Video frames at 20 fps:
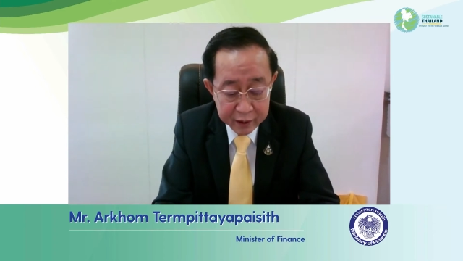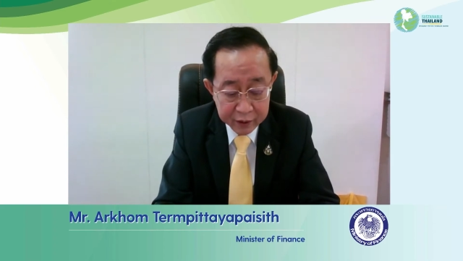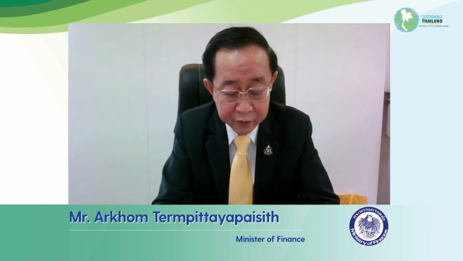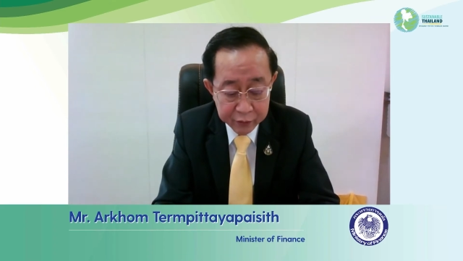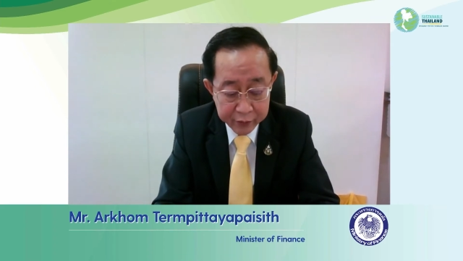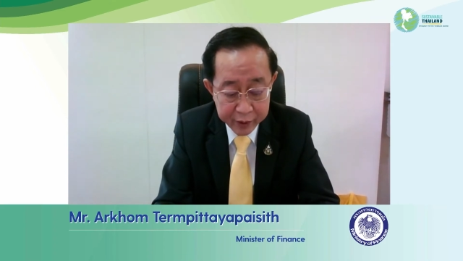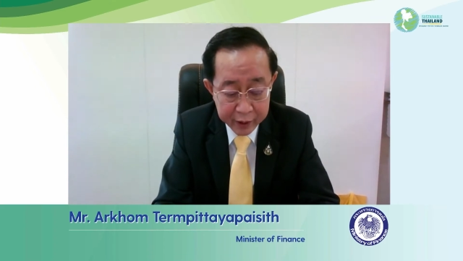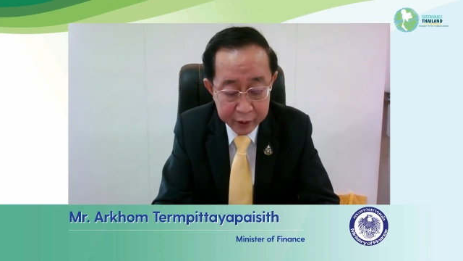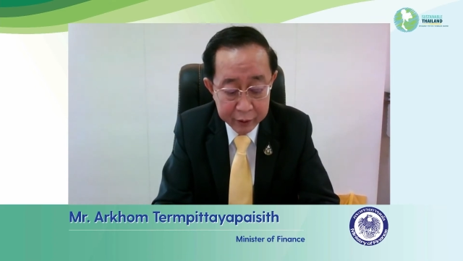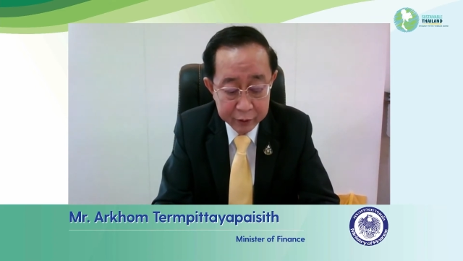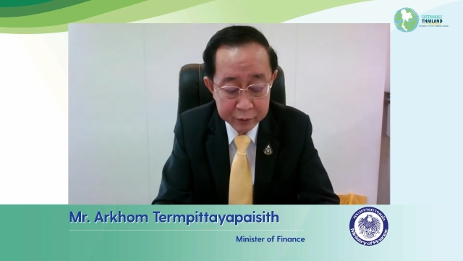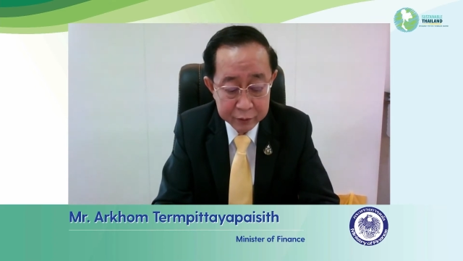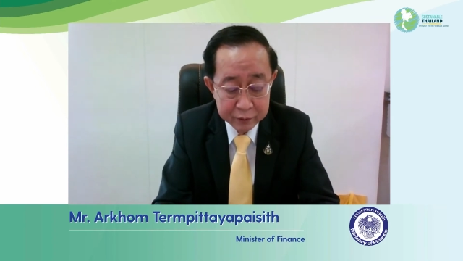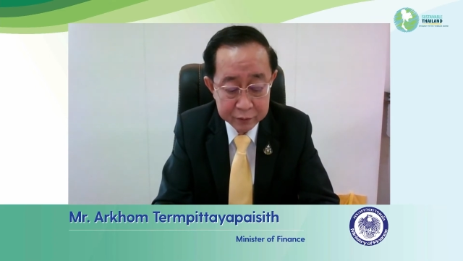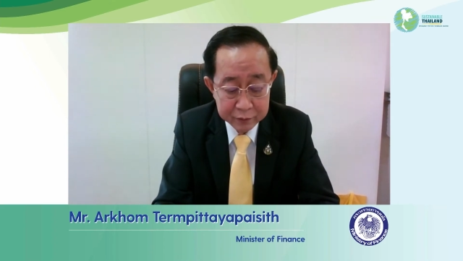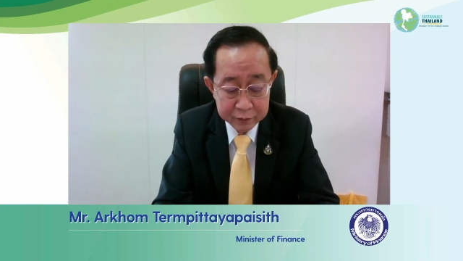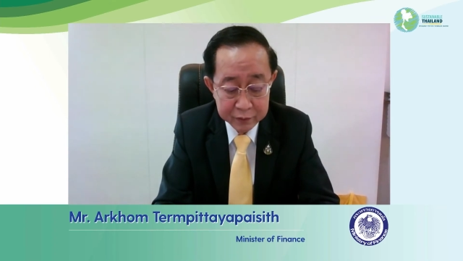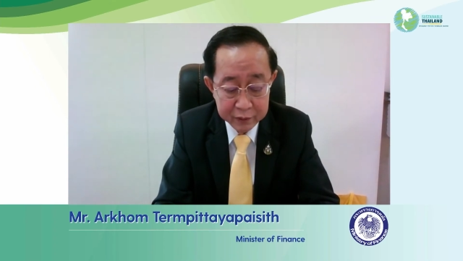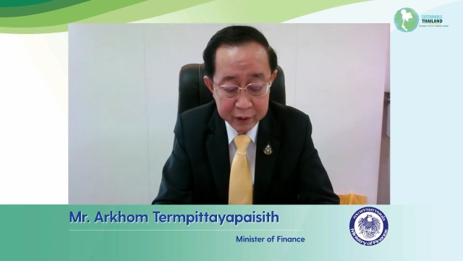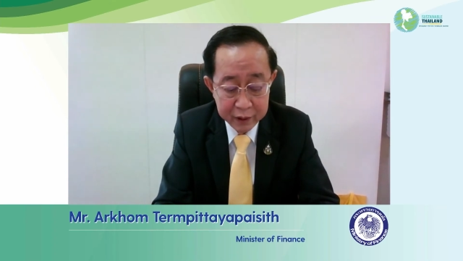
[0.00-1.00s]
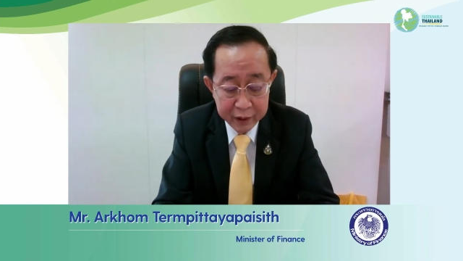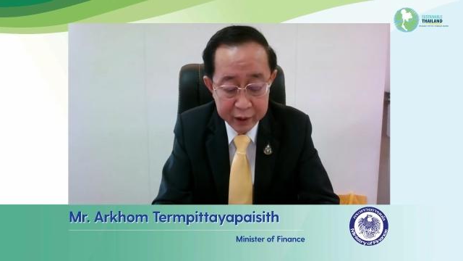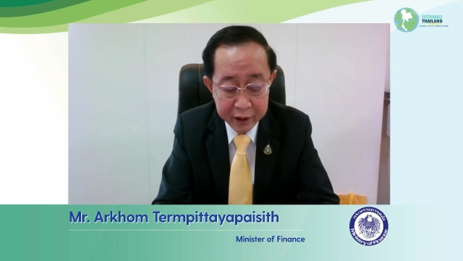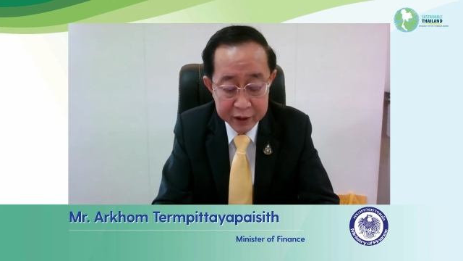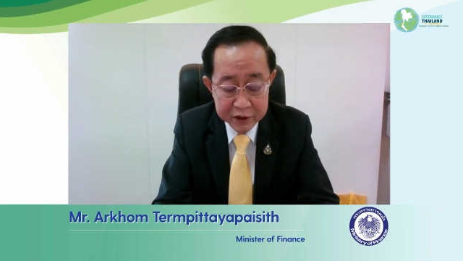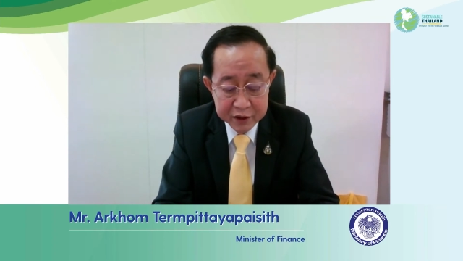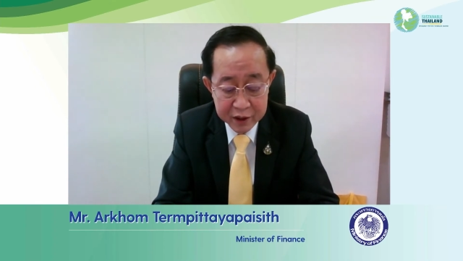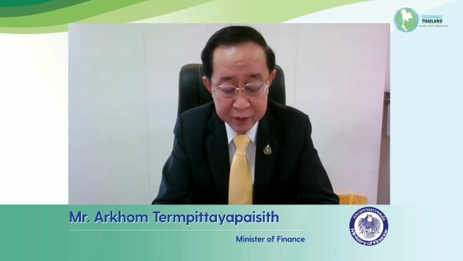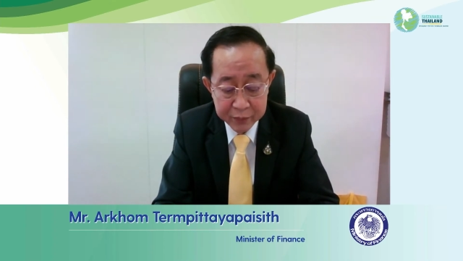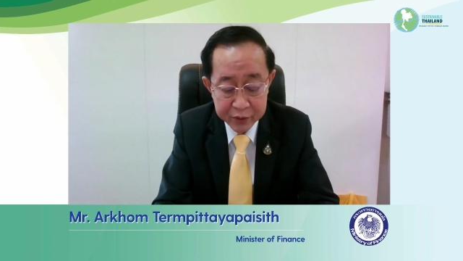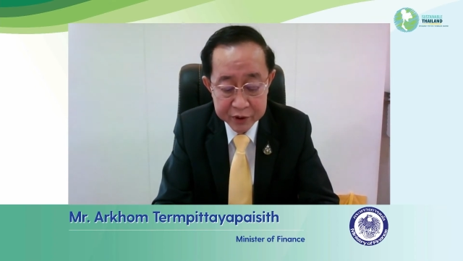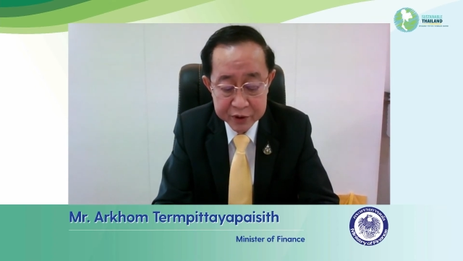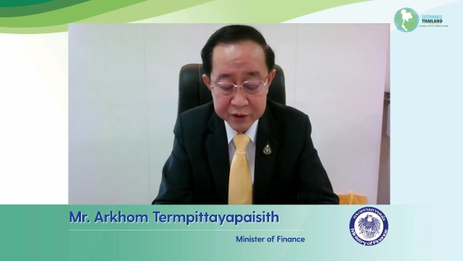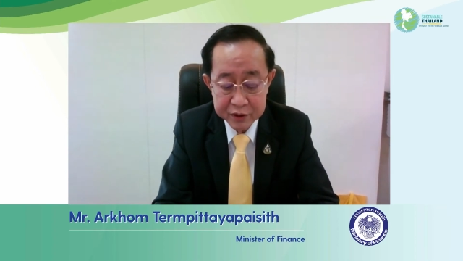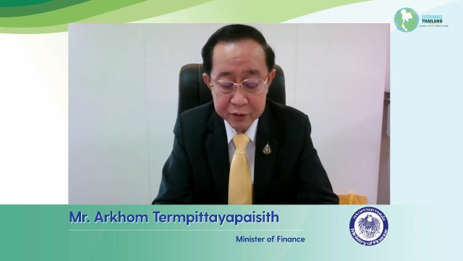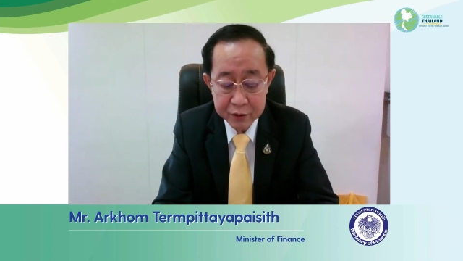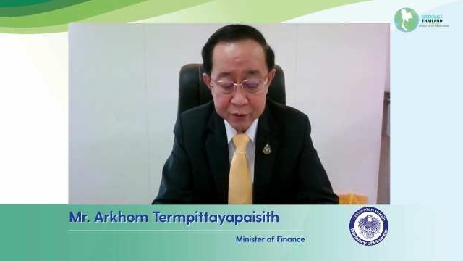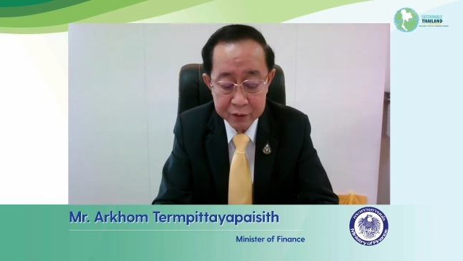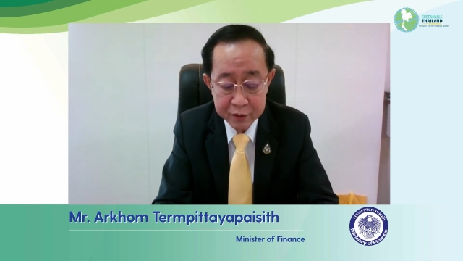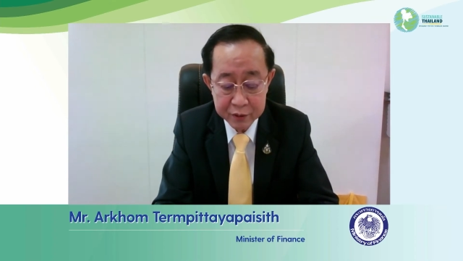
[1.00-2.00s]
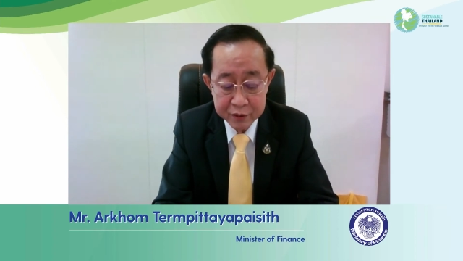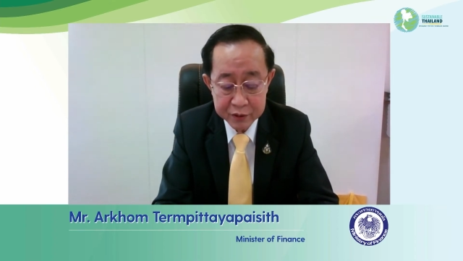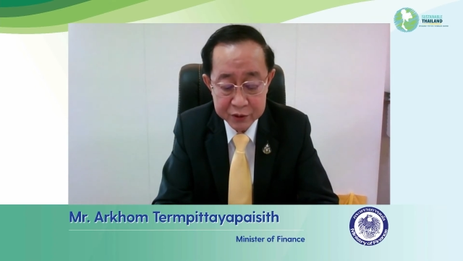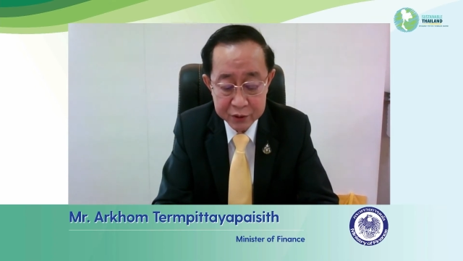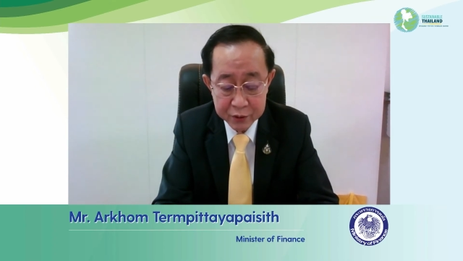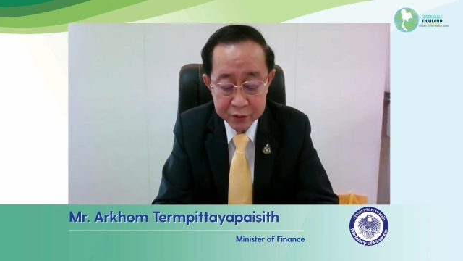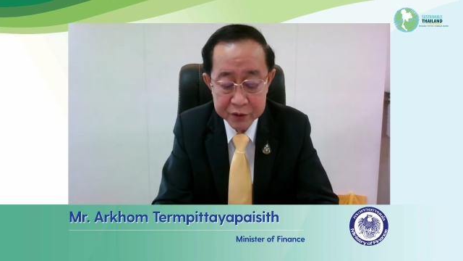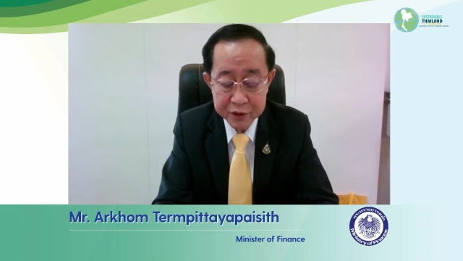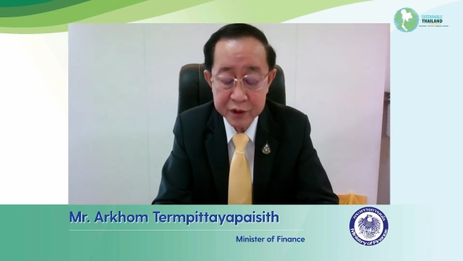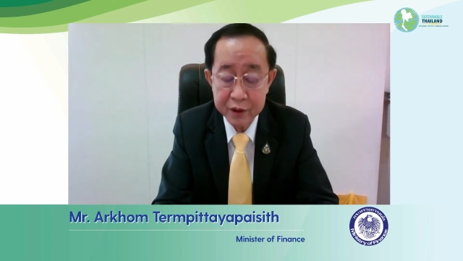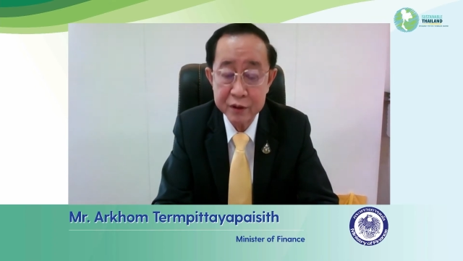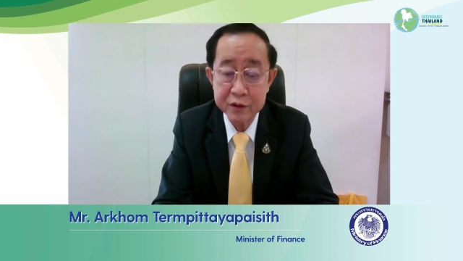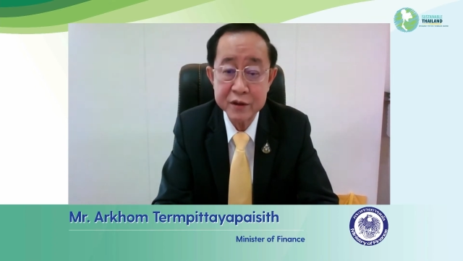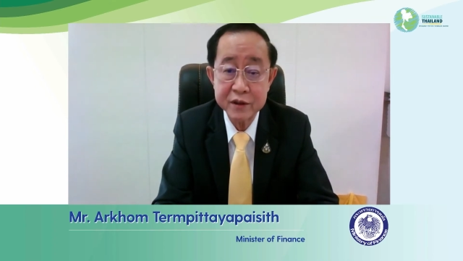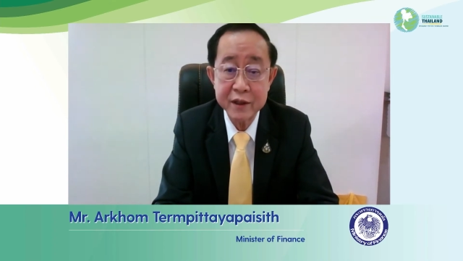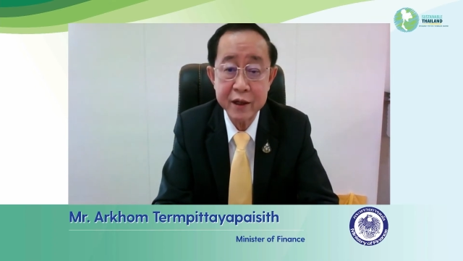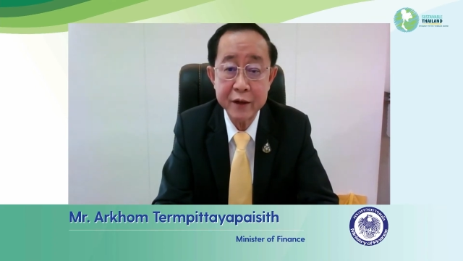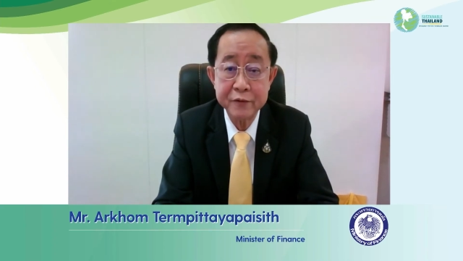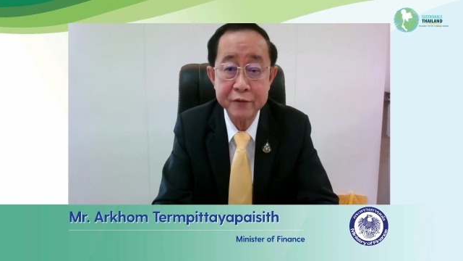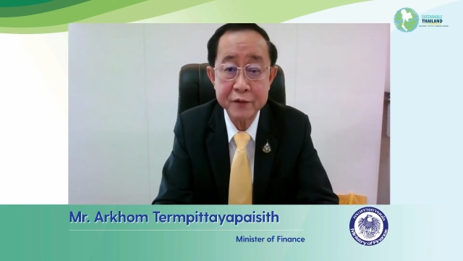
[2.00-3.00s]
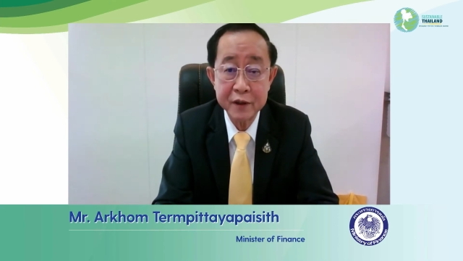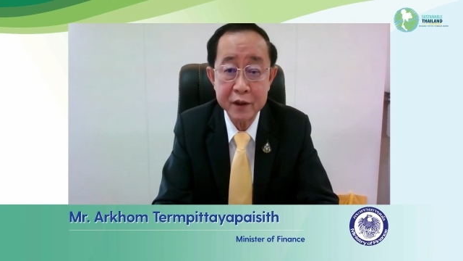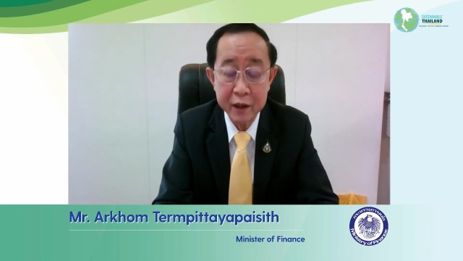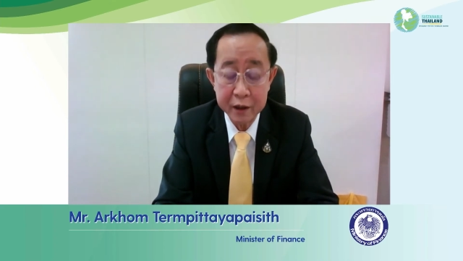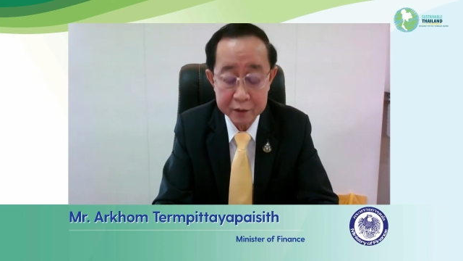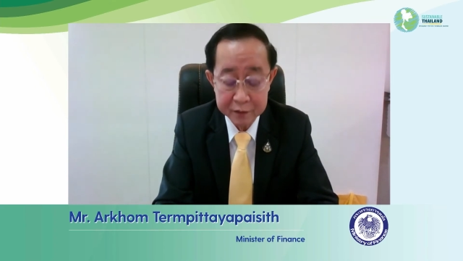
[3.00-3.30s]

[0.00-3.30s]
well-established so social safety net.